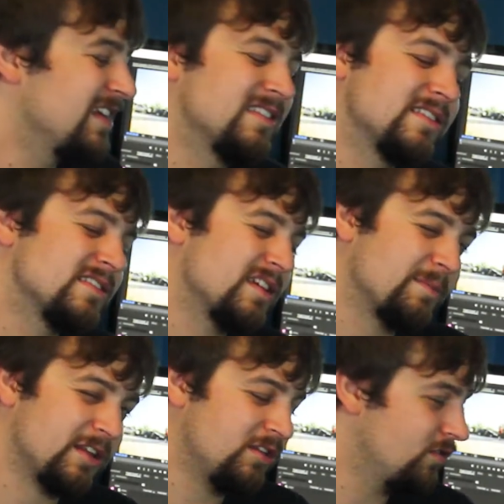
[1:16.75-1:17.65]
isn't
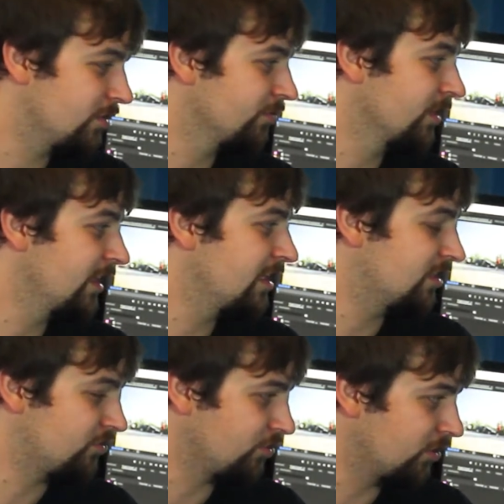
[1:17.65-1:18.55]
something you can really
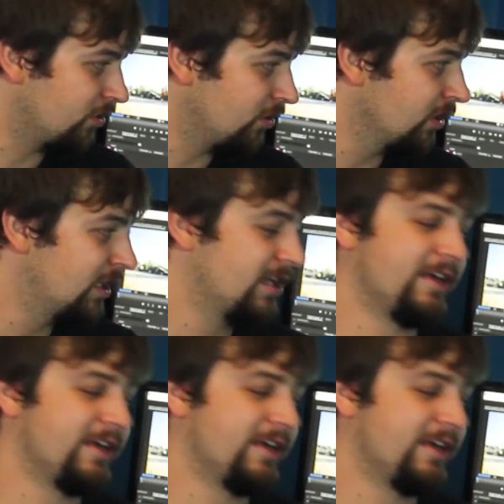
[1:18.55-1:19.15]
control.